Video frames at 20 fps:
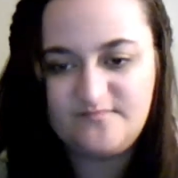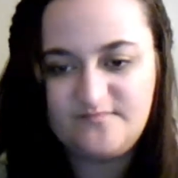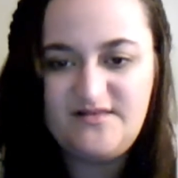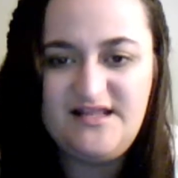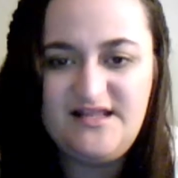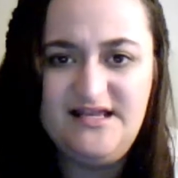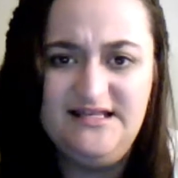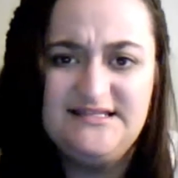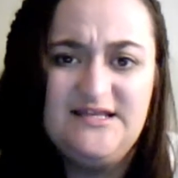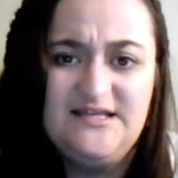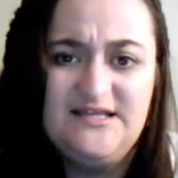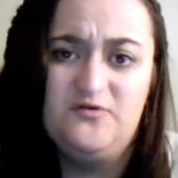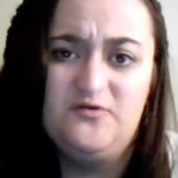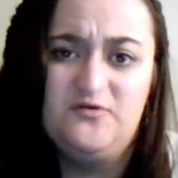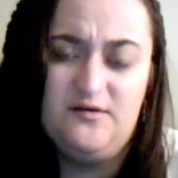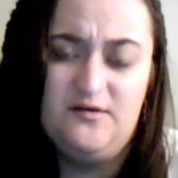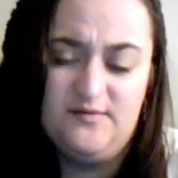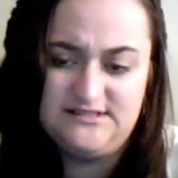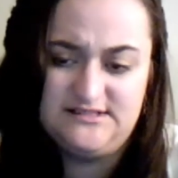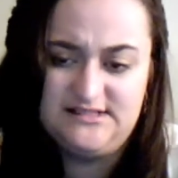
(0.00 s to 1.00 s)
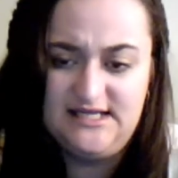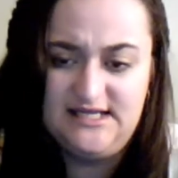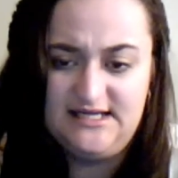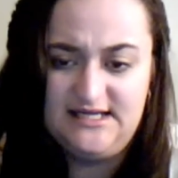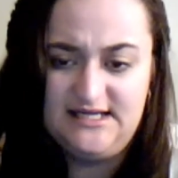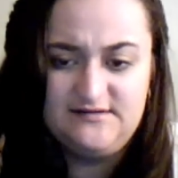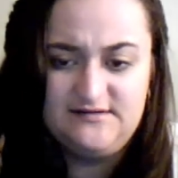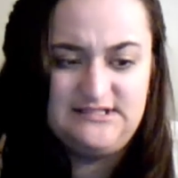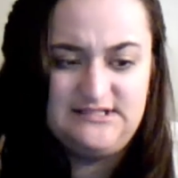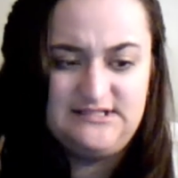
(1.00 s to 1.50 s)
Because I really want to
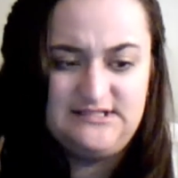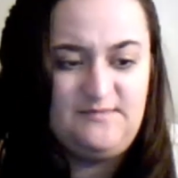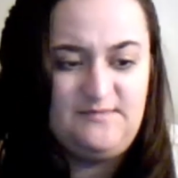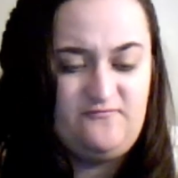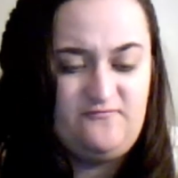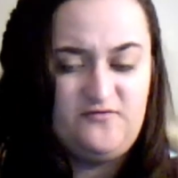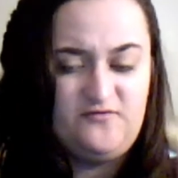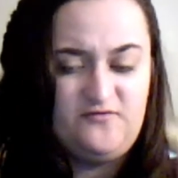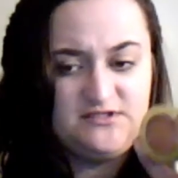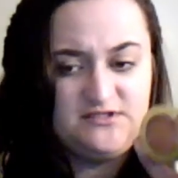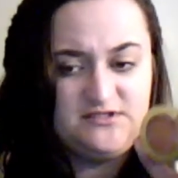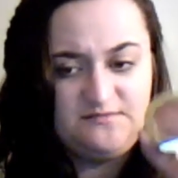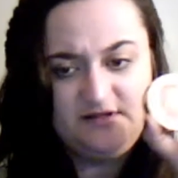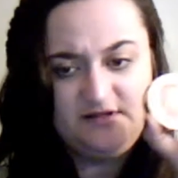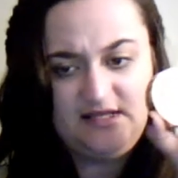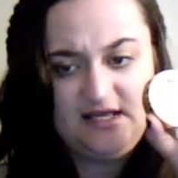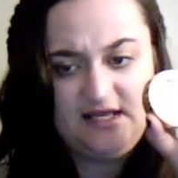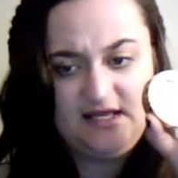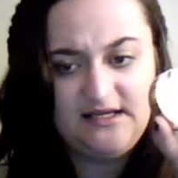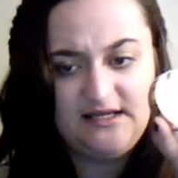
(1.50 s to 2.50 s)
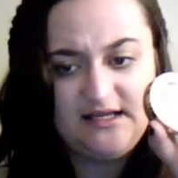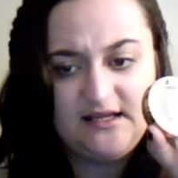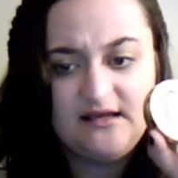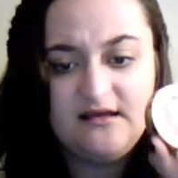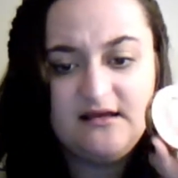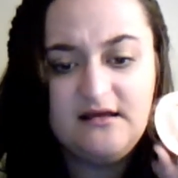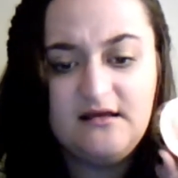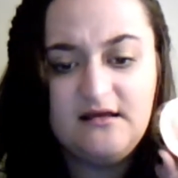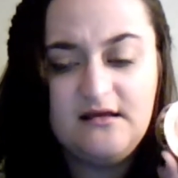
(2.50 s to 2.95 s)
like it. And this is my first Milani